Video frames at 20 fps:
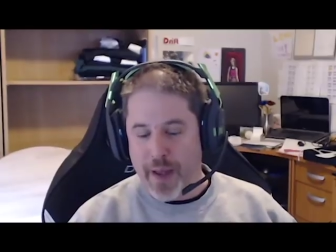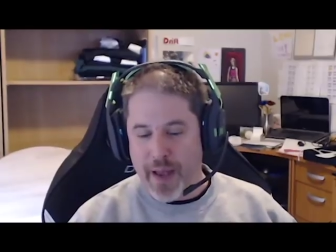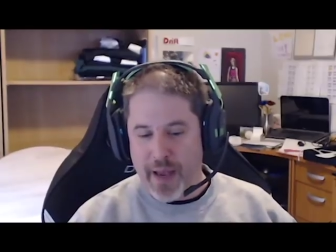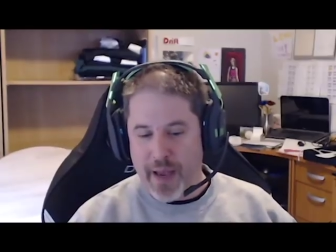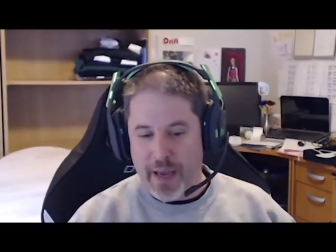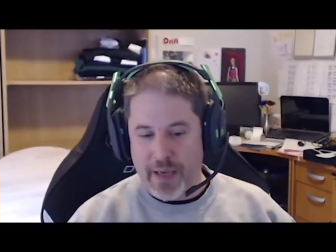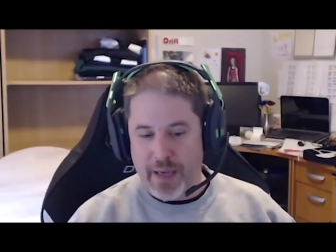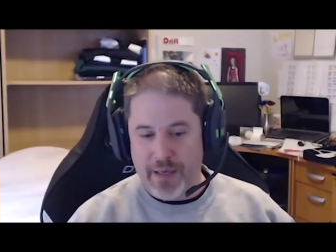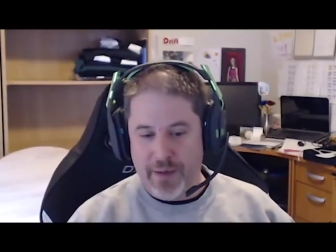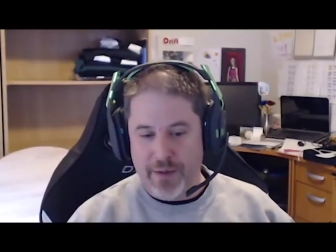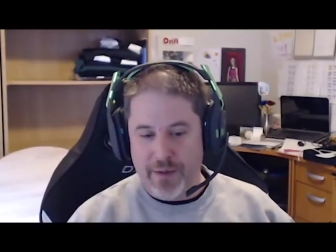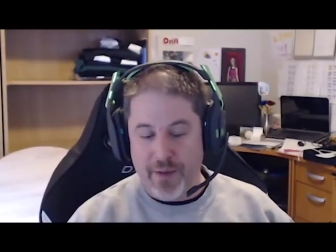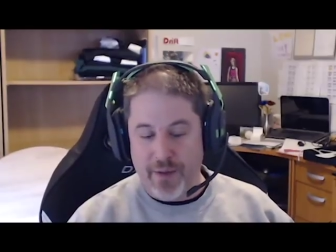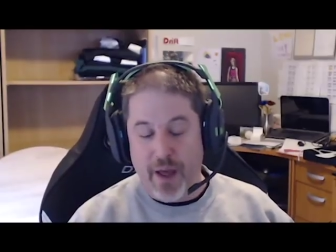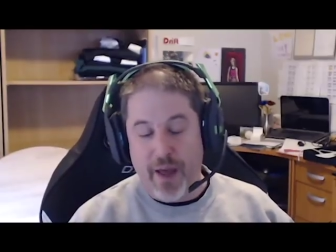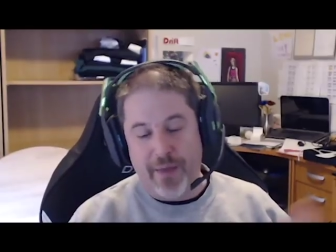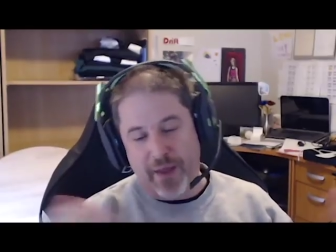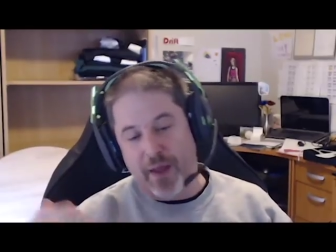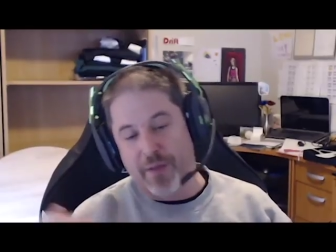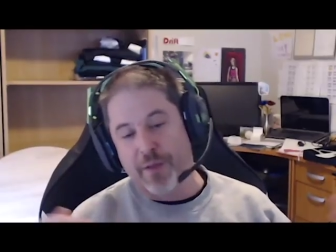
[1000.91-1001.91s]
and
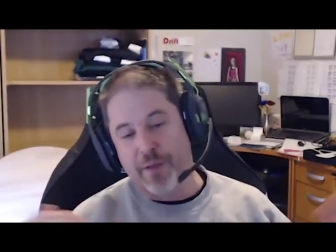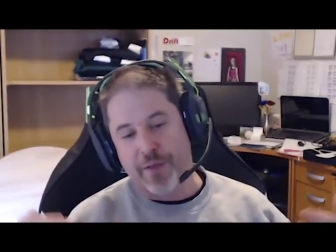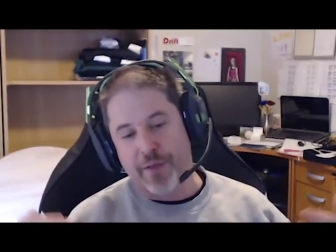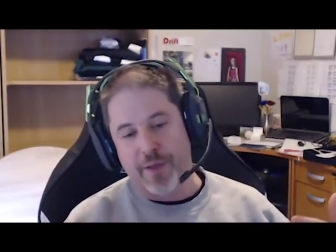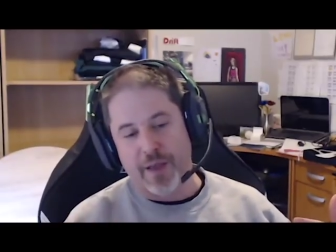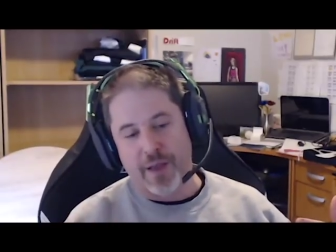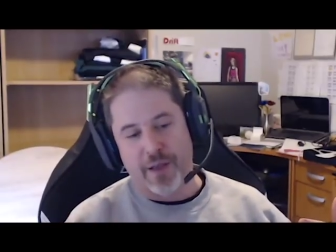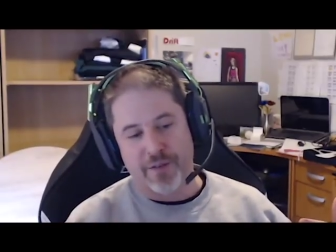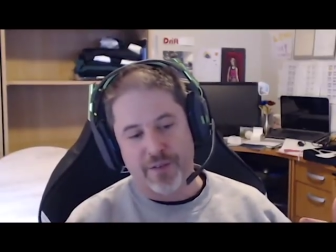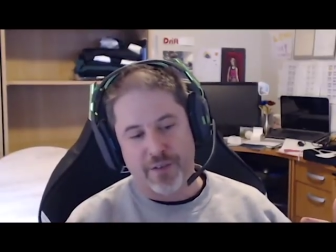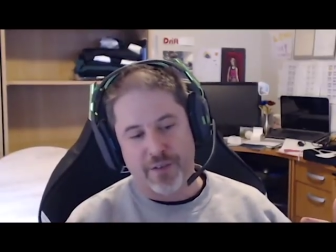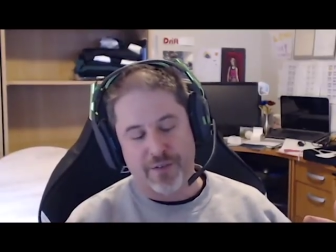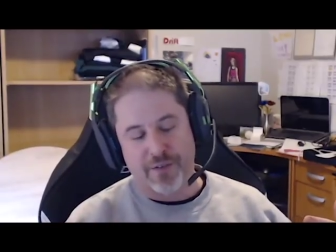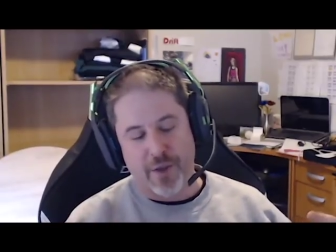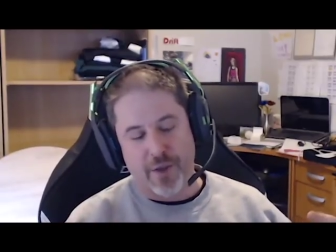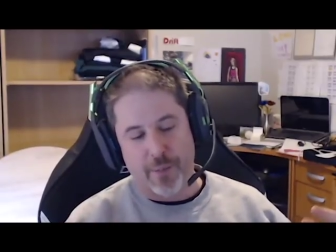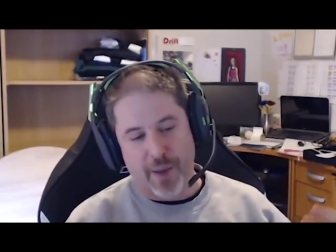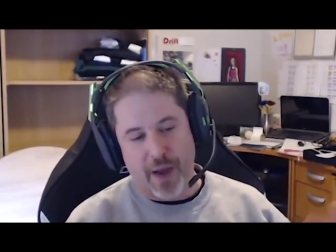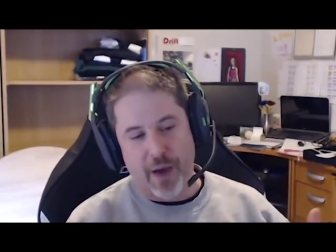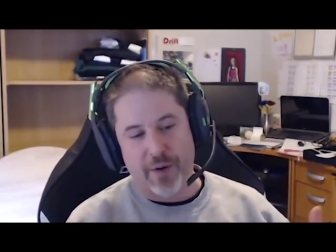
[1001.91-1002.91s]
the other thing is is
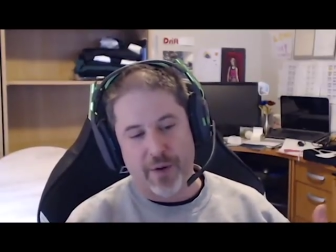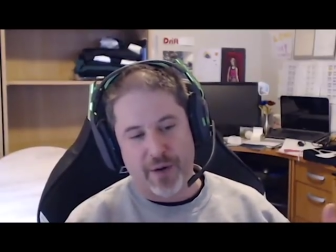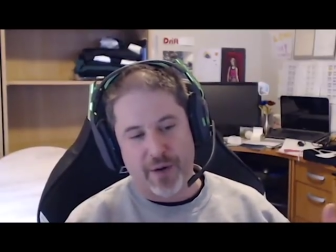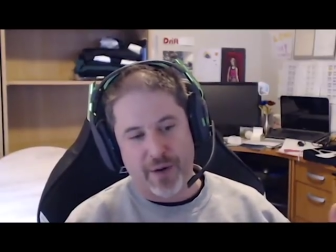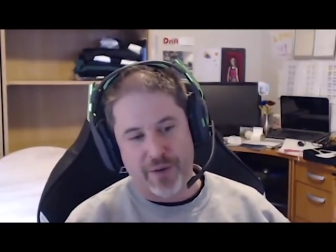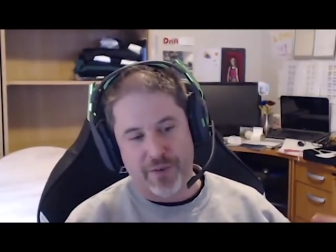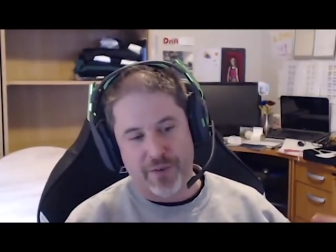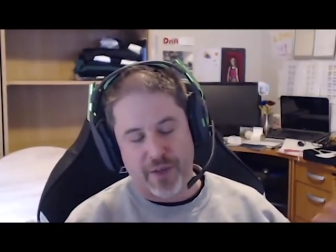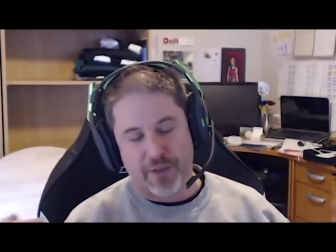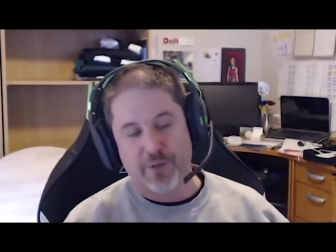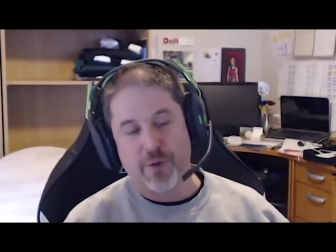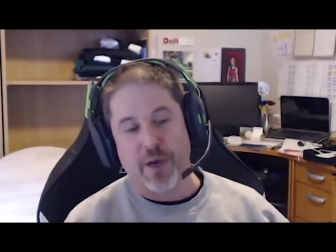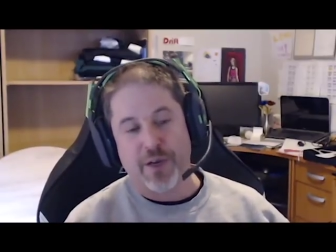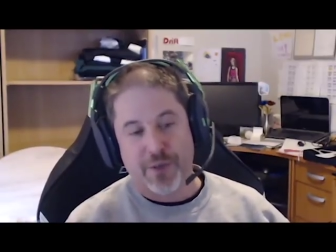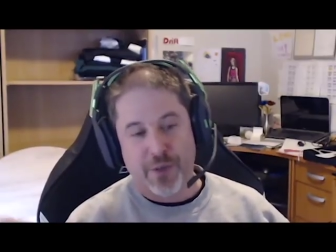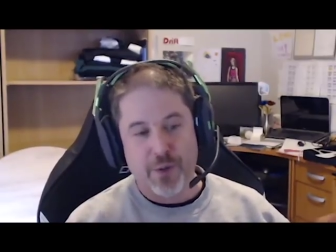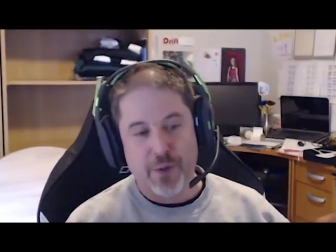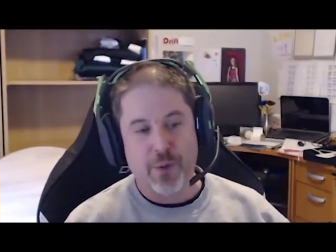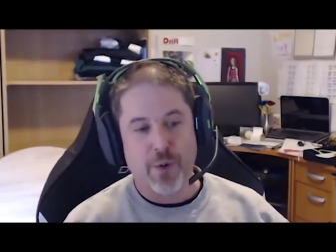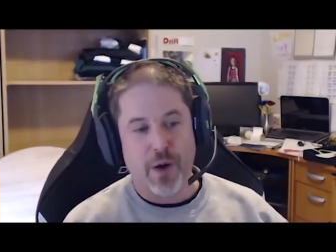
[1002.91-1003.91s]
about it is that so I
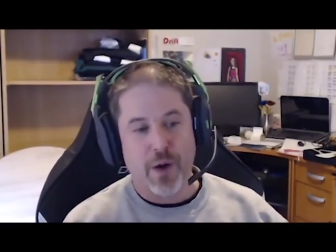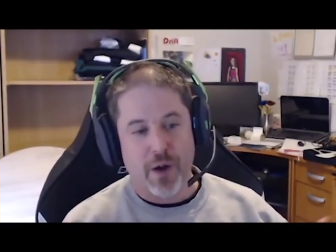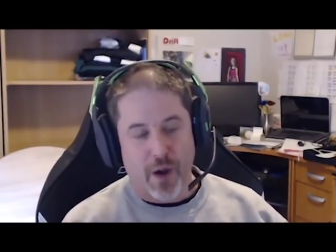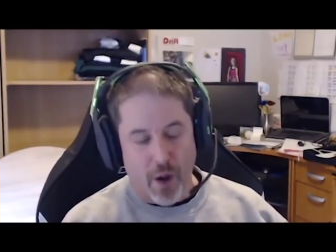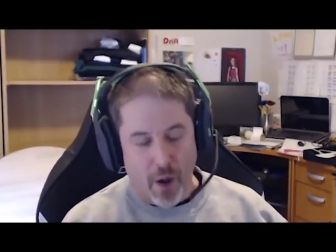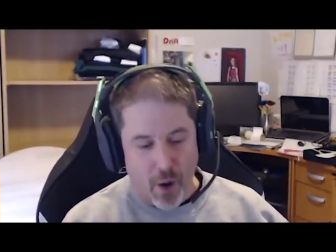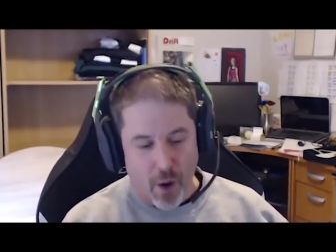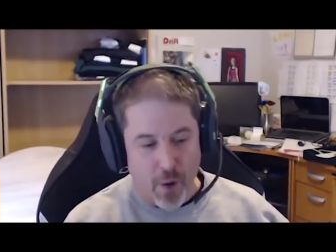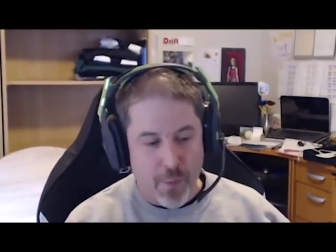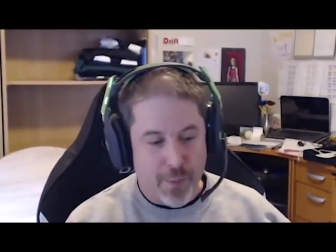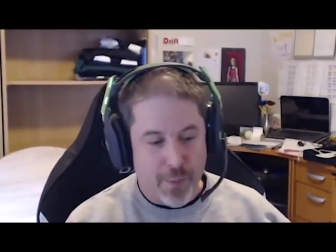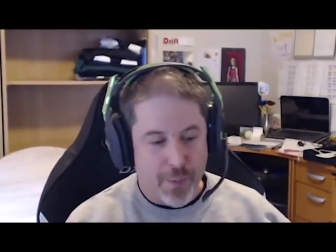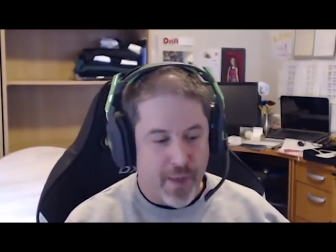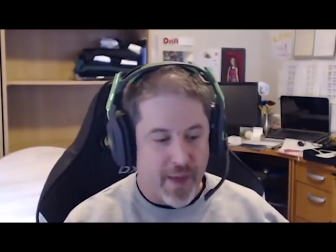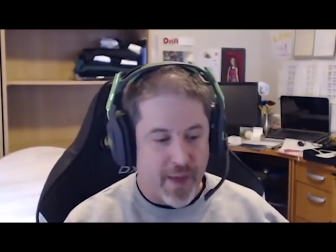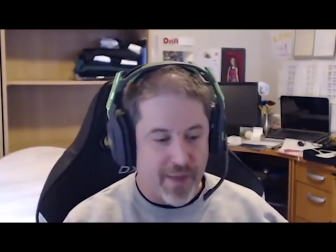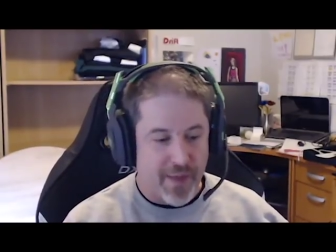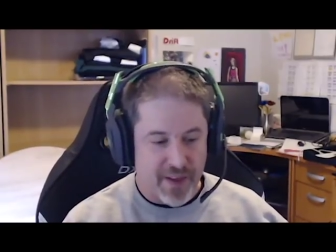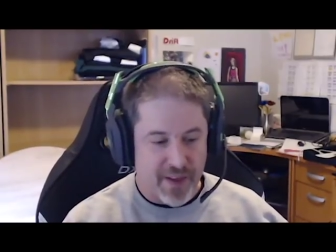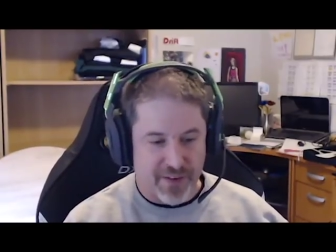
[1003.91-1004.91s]
do hope
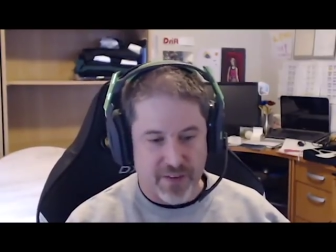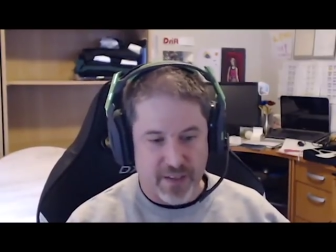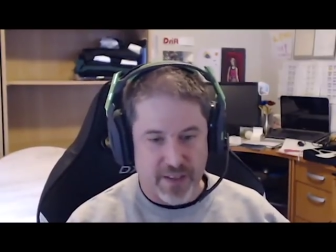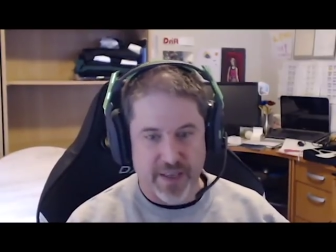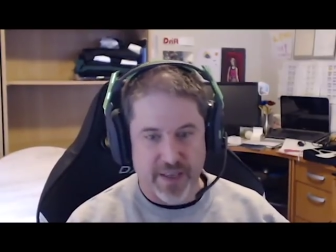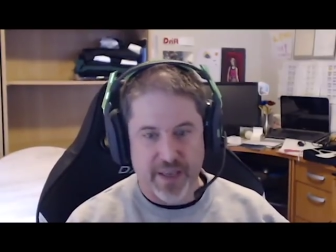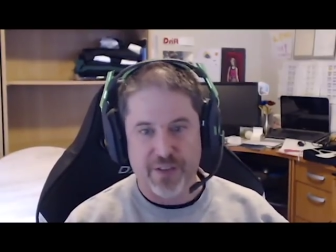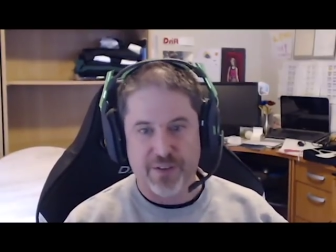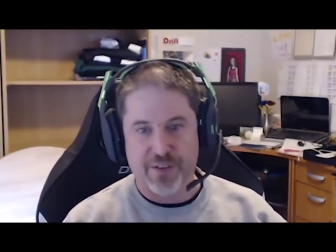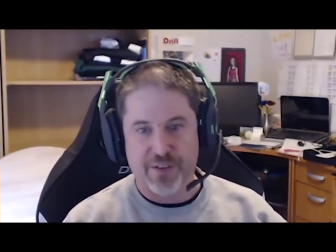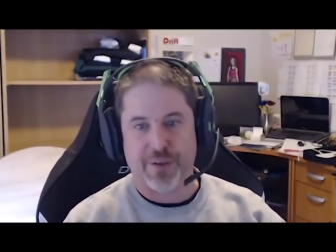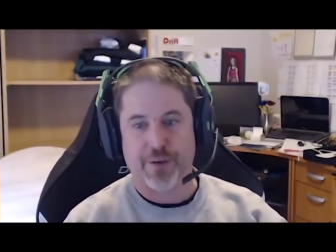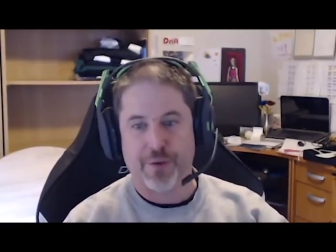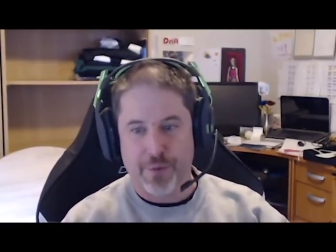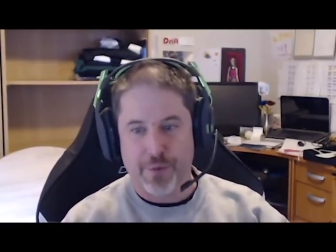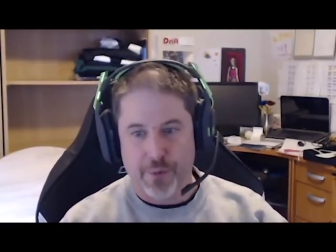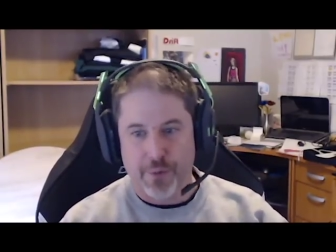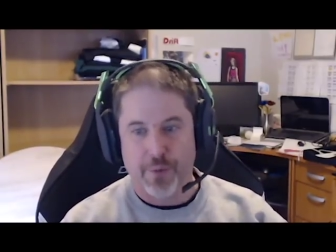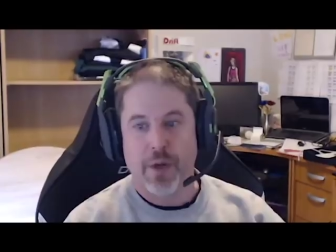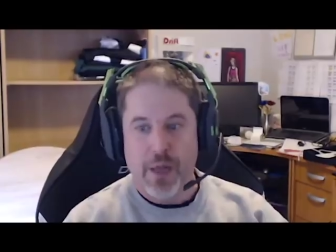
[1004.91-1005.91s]
that this leads
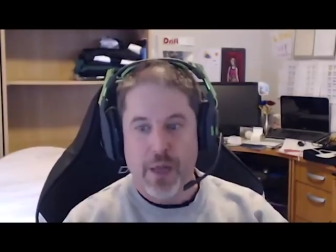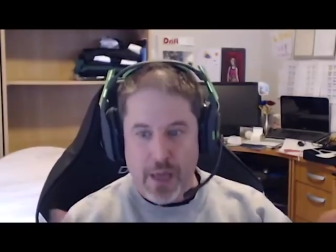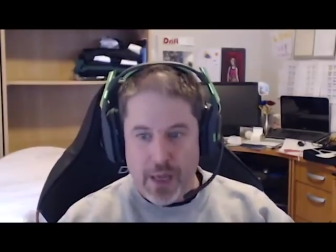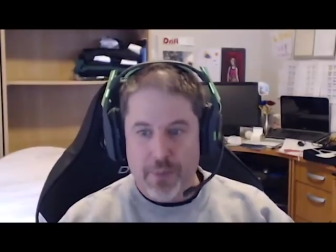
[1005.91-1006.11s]
to